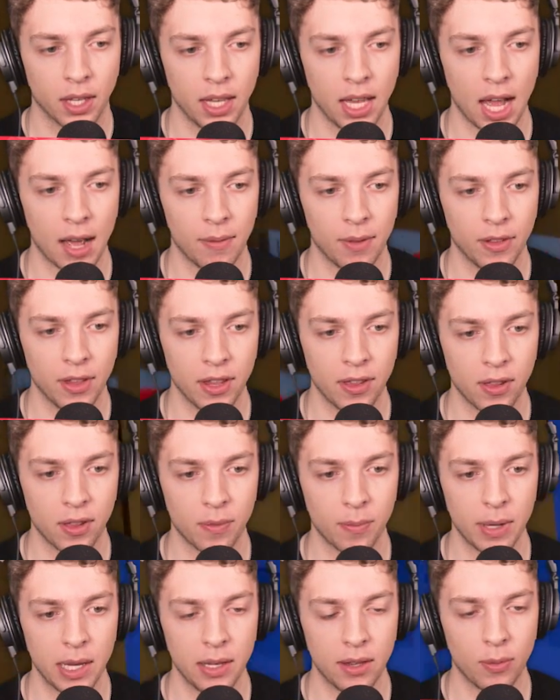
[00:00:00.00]
Yeah, this
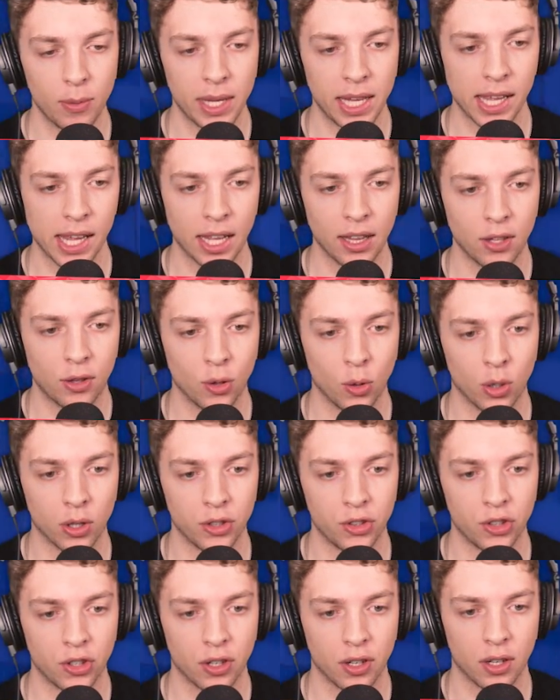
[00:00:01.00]
is, means we can get the
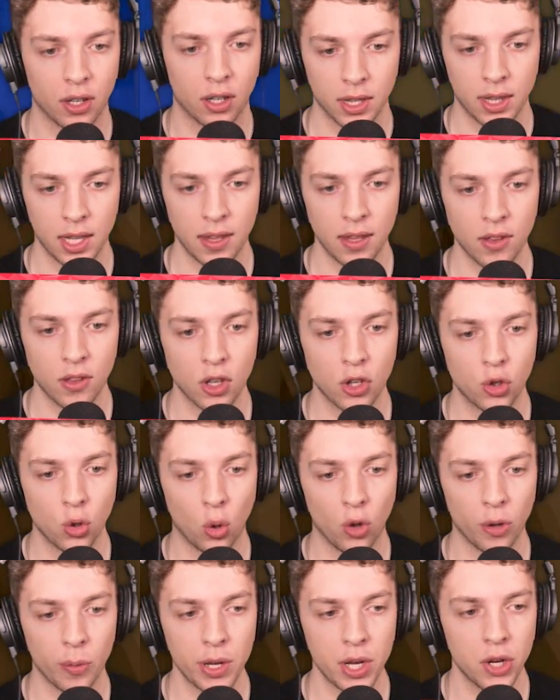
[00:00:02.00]
torch. This is the
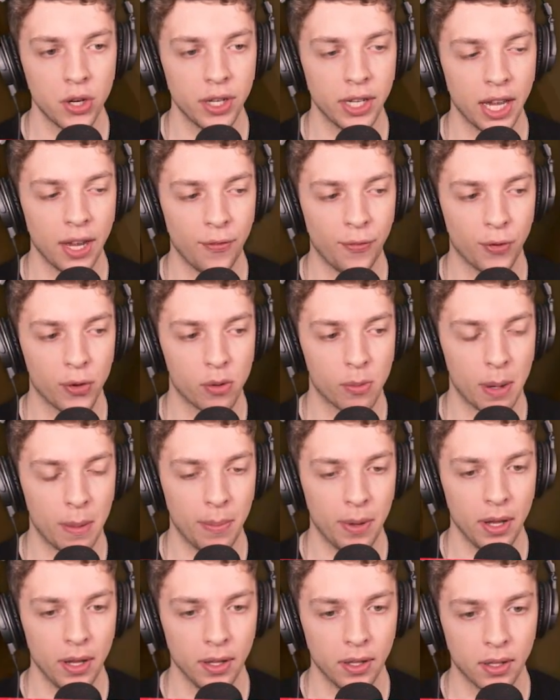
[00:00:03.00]
door that we couldn't get through,
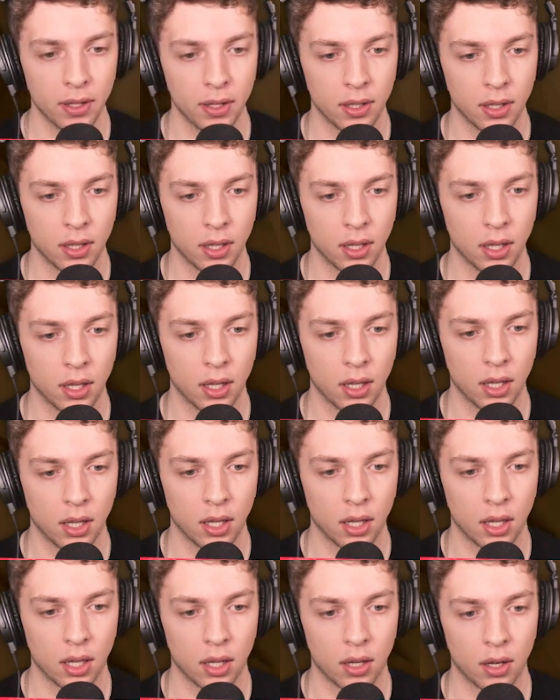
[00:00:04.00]
remember?
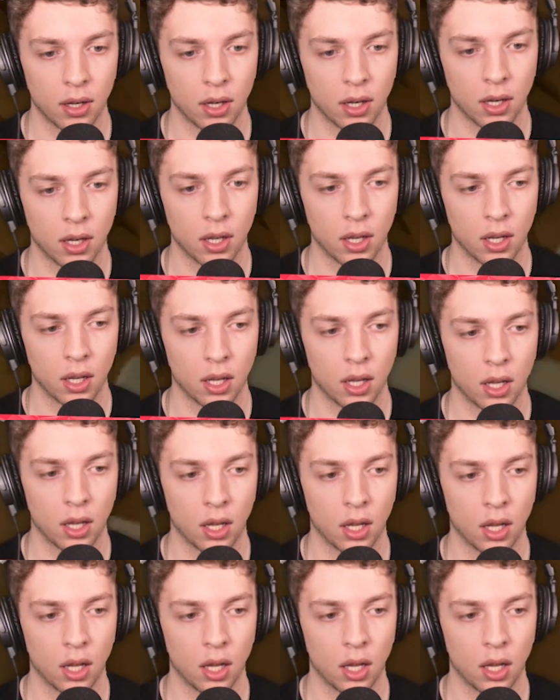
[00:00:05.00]
Ah, okay.